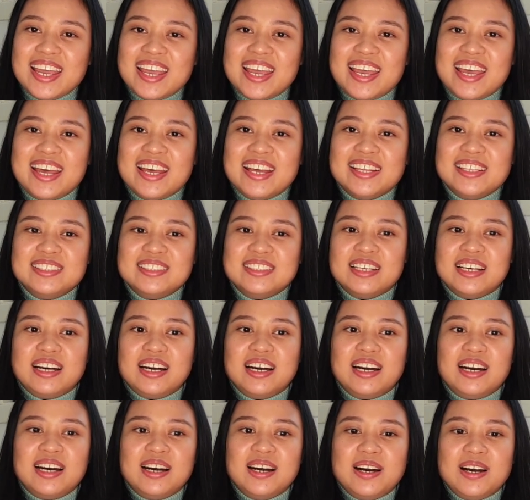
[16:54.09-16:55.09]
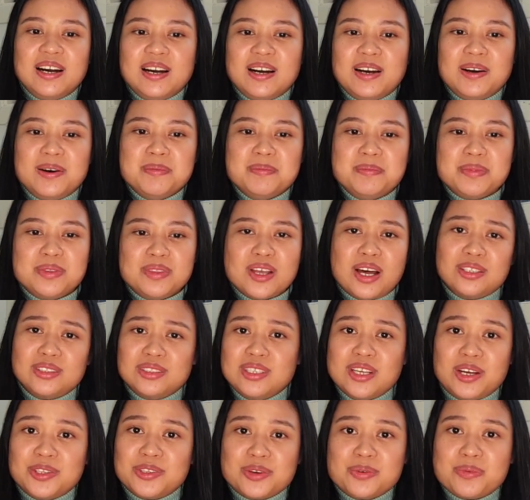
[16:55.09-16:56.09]
and
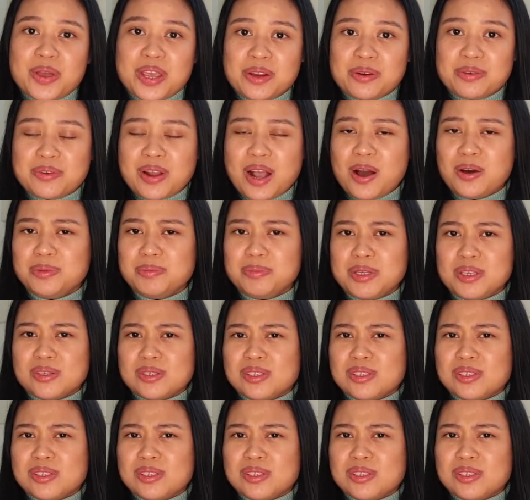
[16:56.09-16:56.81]
not the other way around.